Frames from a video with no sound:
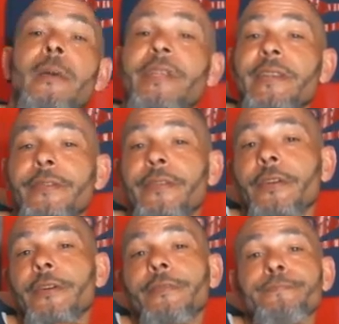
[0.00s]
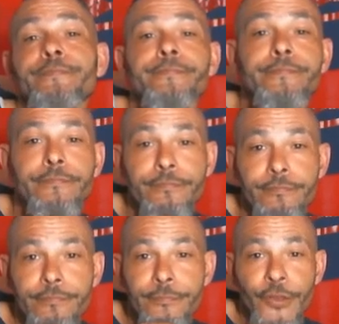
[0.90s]
easier
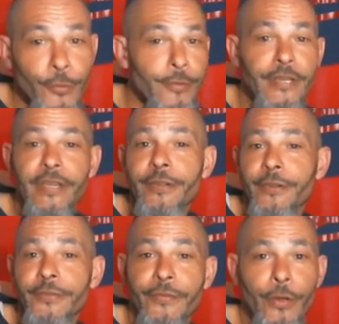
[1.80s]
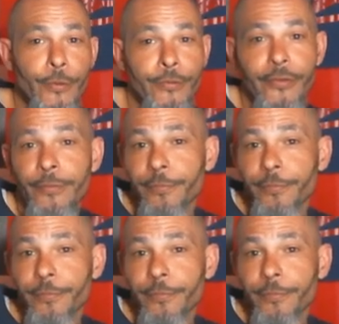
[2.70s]
through the years, folks.